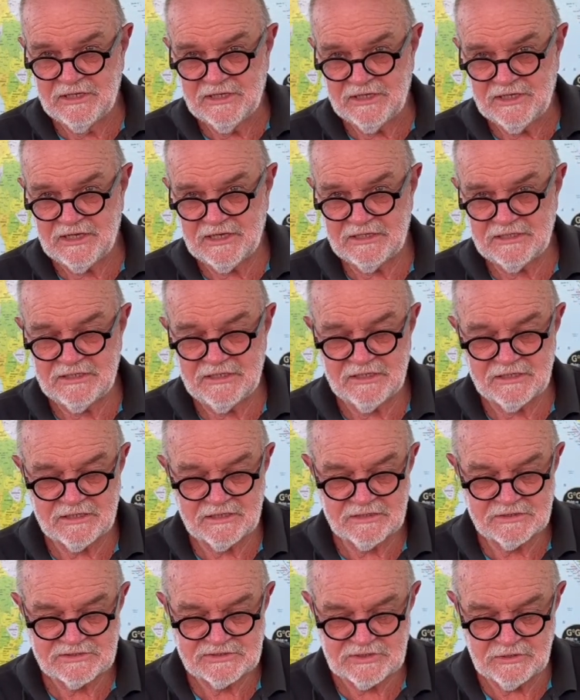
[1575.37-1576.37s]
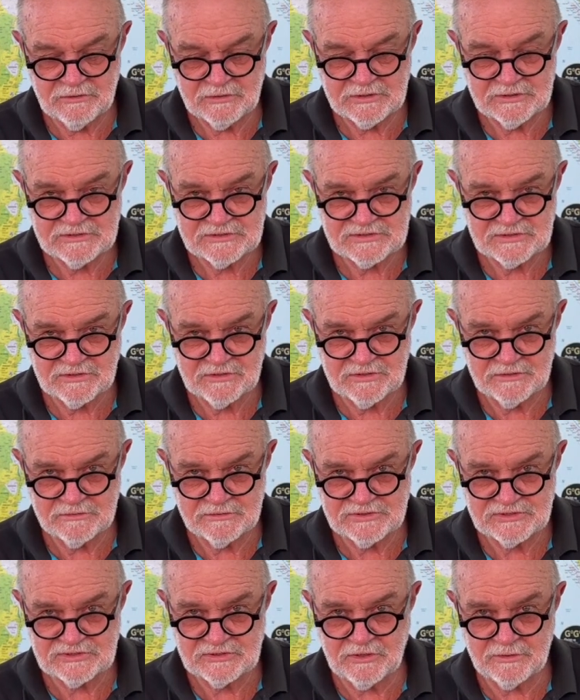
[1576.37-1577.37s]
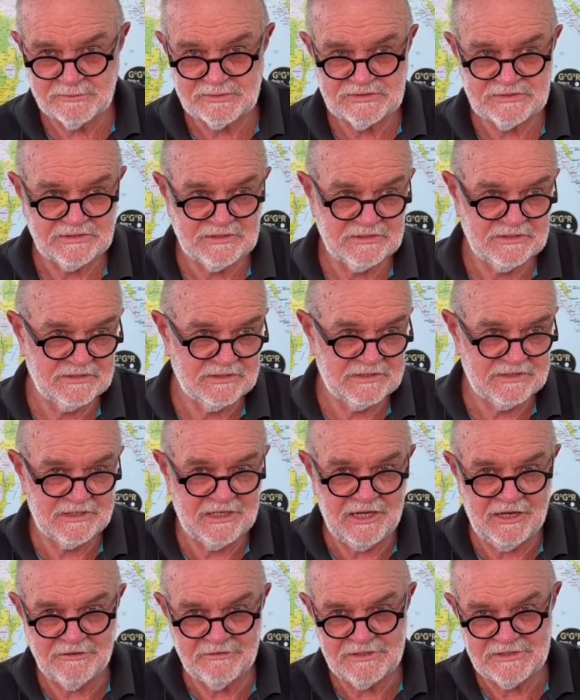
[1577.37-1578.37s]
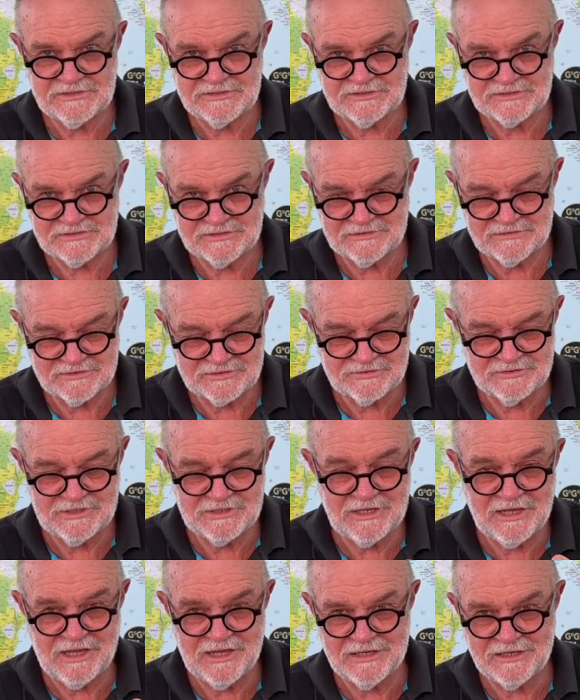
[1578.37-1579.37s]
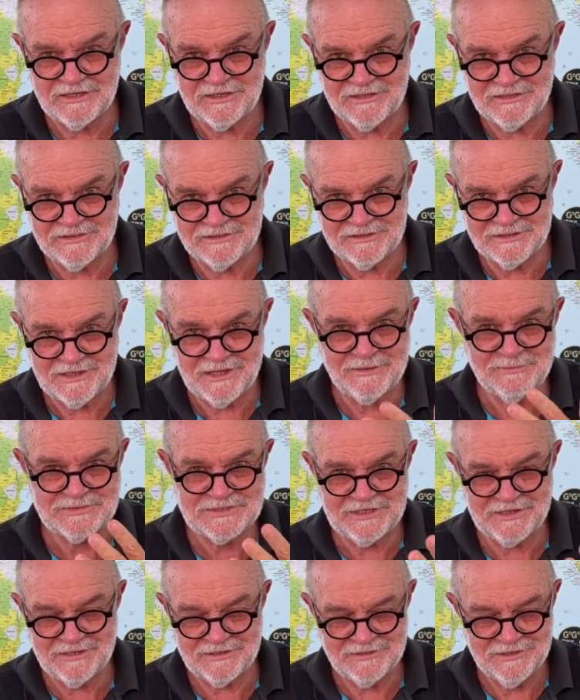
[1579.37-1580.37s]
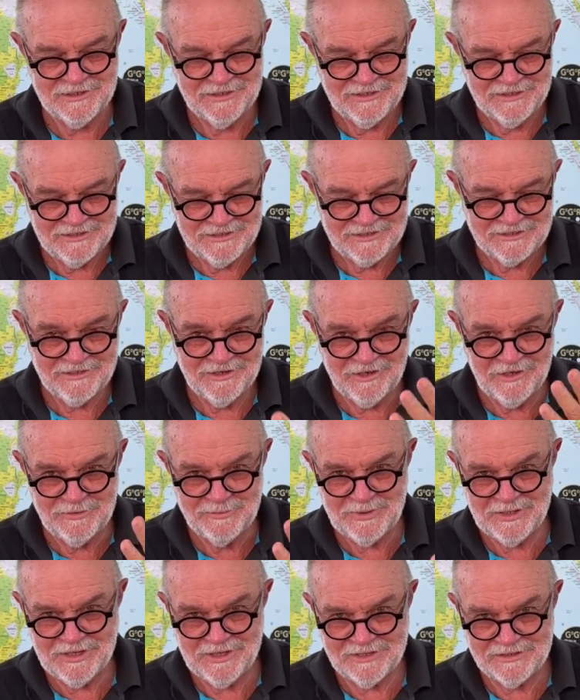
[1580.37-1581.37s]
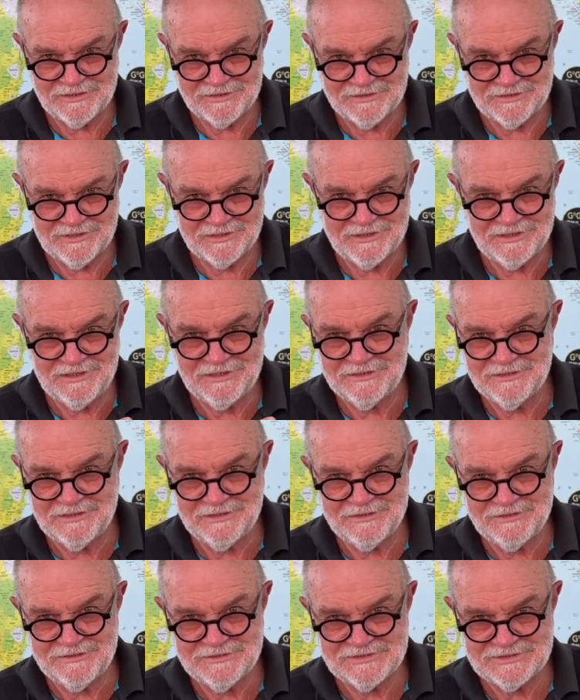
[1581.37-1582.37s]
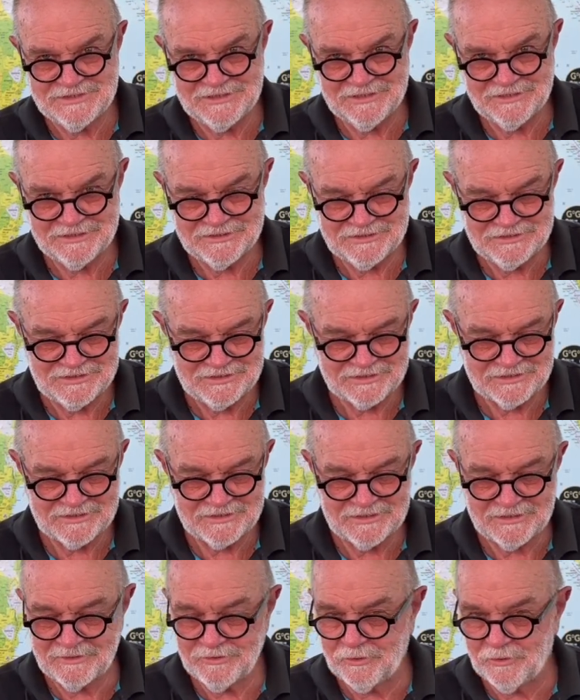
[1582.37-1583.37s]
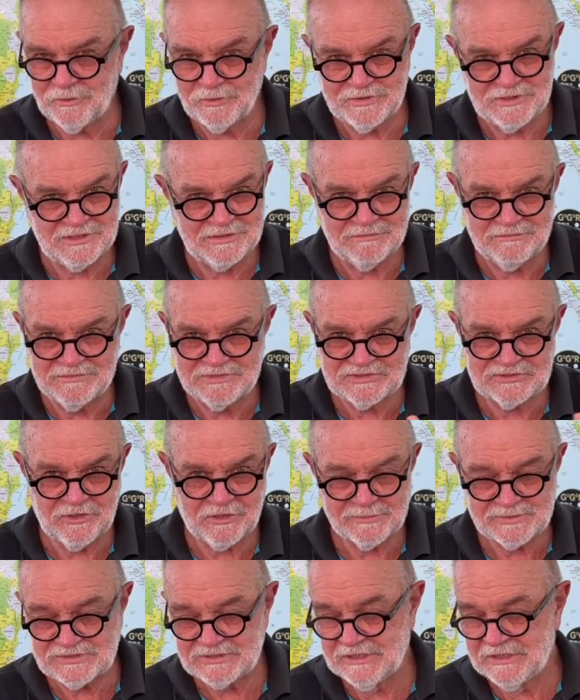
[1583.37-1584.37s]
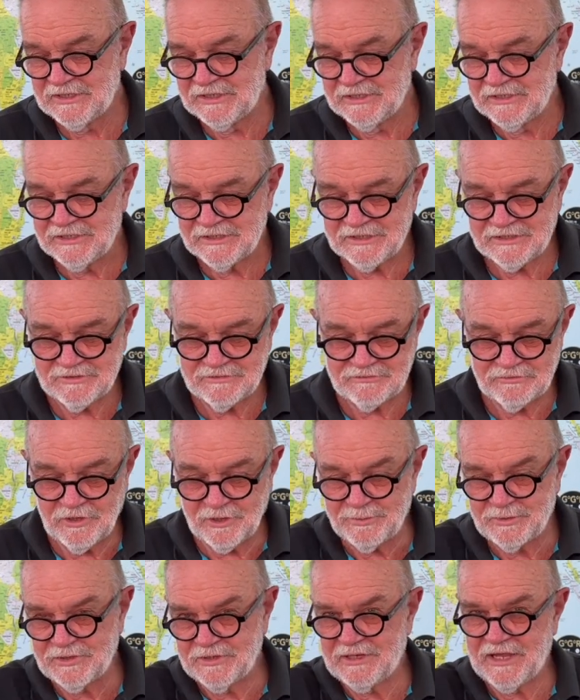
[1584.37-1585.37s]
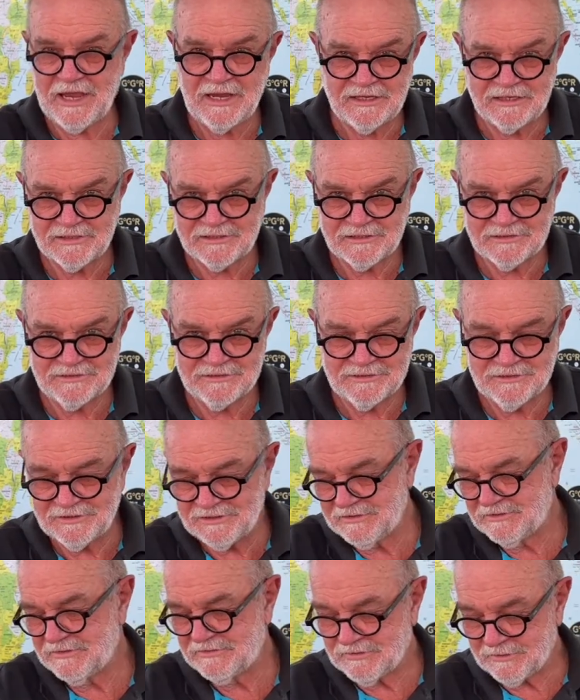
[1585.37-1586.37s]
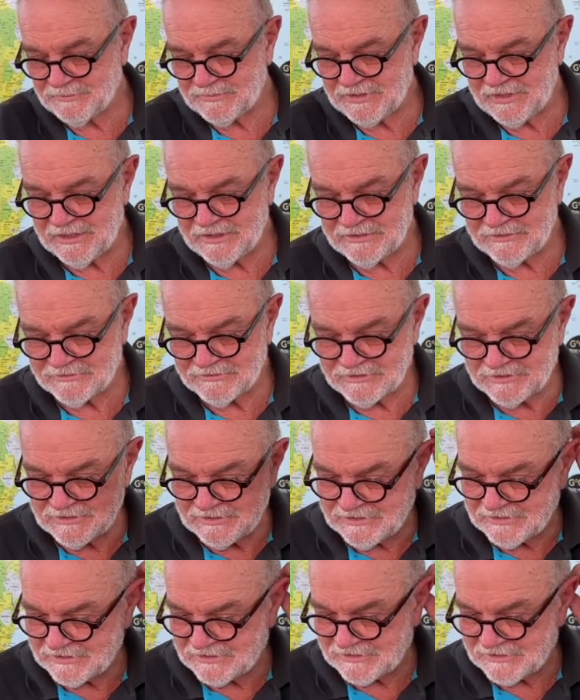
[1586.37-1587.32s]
and so on. So there was stops in Canaries, in Trinidad, in Cape Town, in Hobart, in Dunedin, in New Zealand. They all did stops. Robin at anchor, he dropped the anchor, and